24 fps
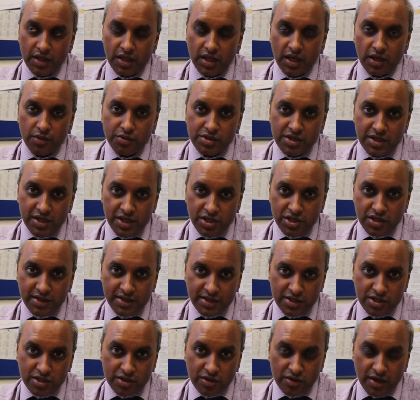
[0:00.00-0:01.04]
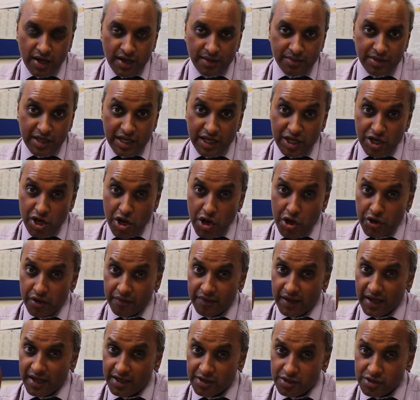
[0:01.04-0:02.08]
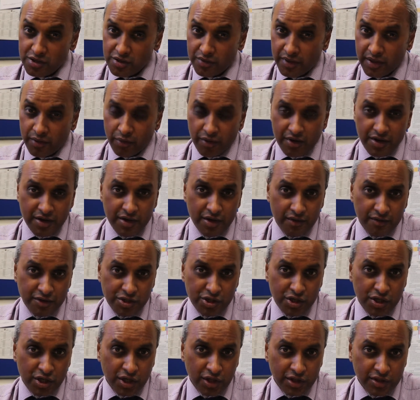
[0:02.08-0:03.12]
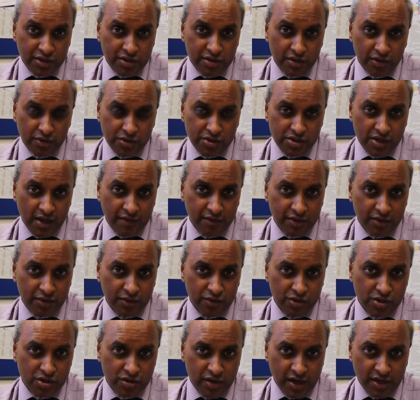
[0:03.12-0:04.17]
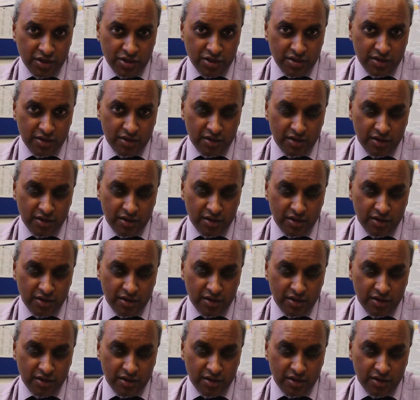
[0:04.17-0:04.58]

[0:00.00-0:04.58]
It was initially described in nerve injury, where a nerve is cut or severed or stretched,